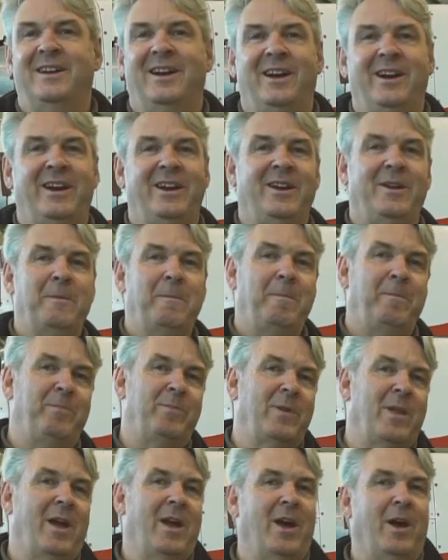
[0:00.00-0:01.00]
Hi,
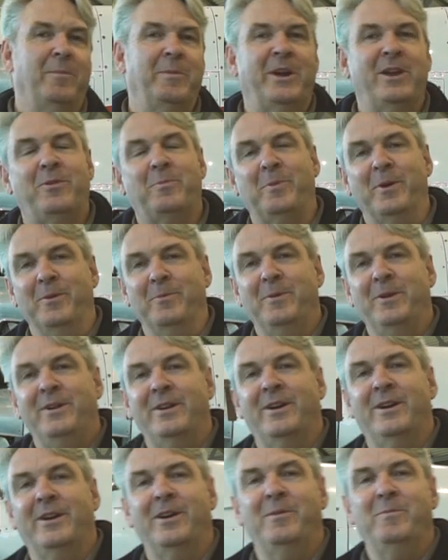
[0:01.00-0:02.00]
I'm Aid
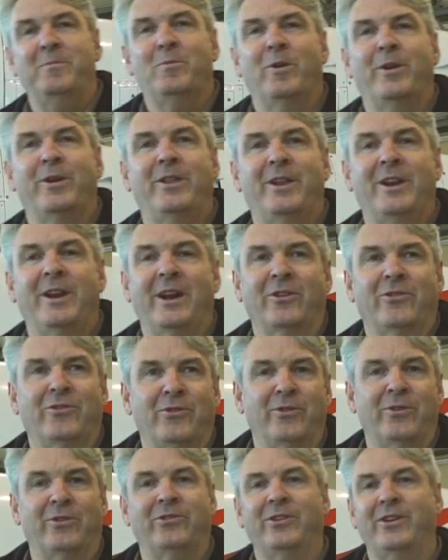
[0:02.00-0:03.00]
Pittman. I'm one of the
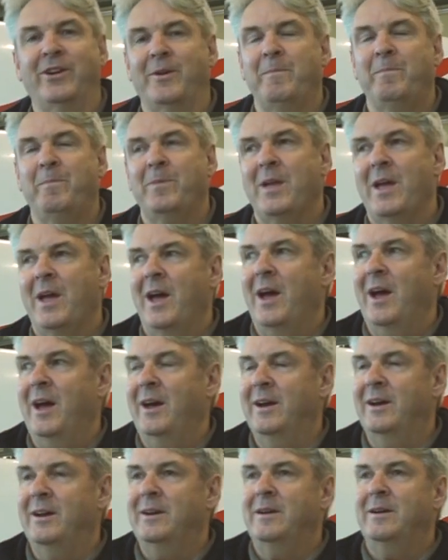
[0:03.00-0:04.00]
lecturers here.
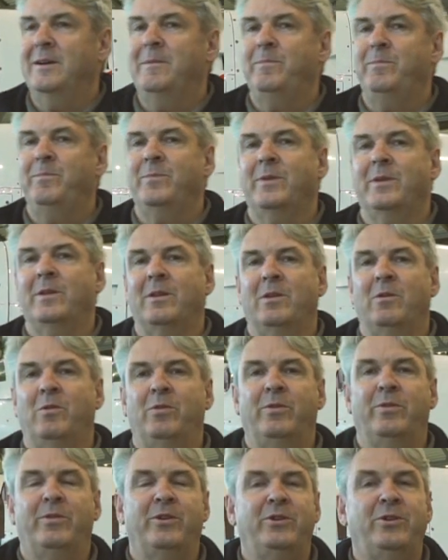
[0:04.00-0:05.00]

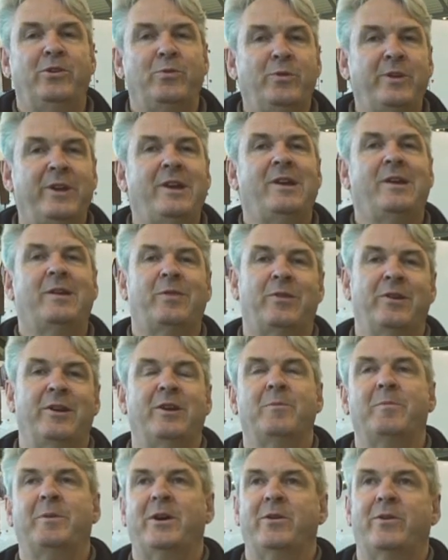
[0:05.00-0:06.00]
The unique
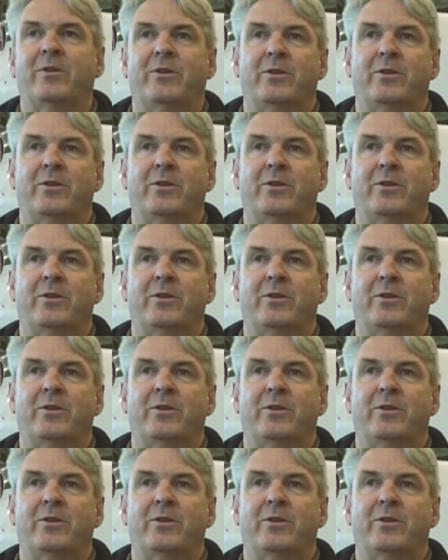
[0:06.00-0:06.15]
thing about